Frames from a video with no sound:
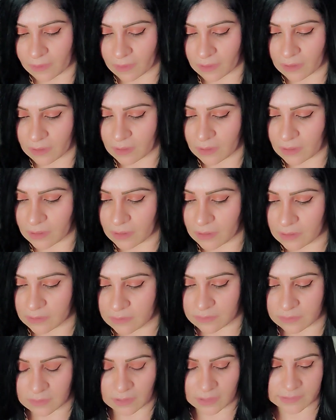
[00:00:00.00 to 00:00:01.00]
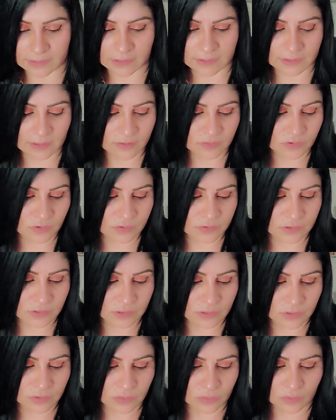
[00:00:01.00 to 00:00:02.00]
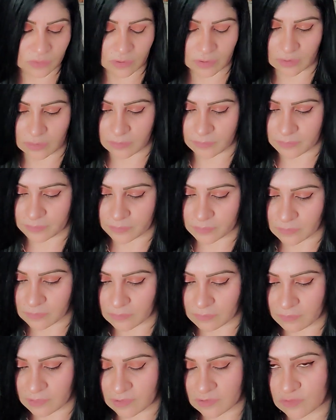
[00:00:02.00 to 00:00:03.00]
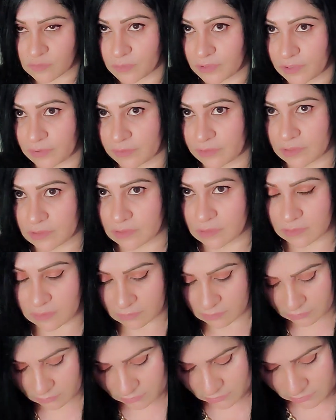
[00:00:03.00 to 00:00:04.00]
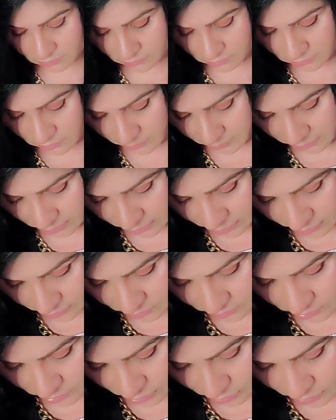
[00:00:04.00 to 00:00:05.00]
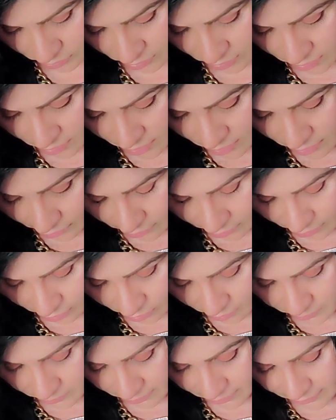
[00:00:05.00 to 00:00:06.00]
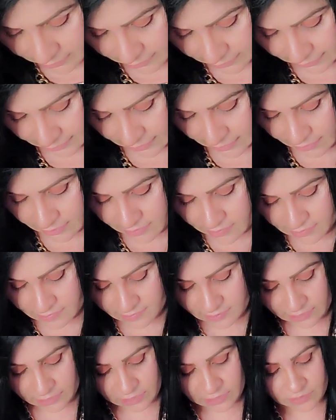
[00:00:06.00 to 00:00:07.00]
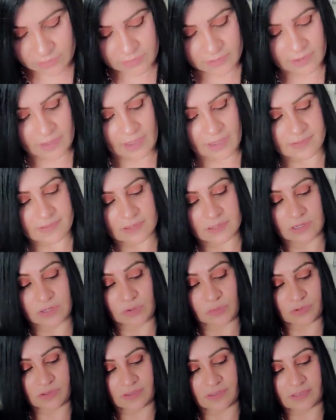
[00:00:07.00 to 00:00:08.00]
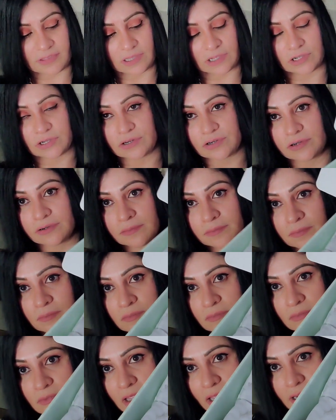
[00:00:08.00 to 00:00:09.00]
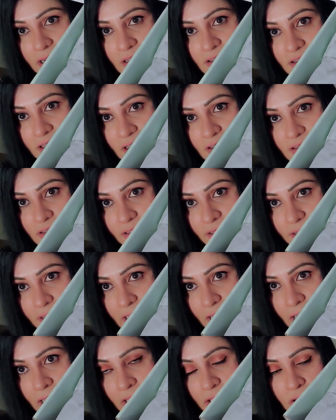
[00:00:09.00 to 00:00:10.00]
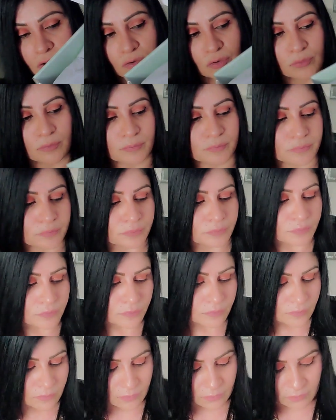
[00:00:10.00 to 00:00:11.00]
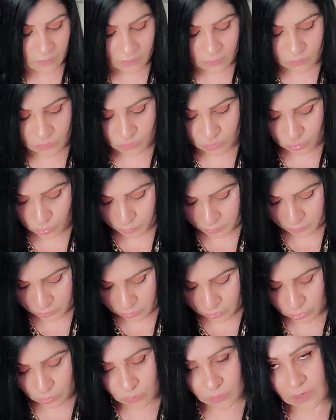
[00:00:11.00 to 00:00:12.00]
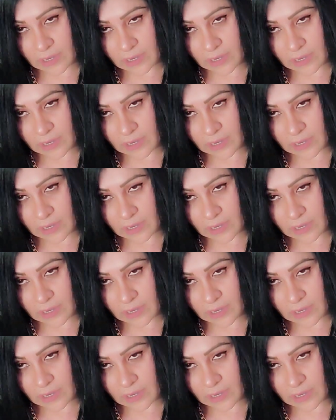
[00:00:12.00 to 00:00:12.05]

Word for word: And I think that's just a little um because we are in the month. So um and again, this here, it has a little sticker and it says thank you. Super cute.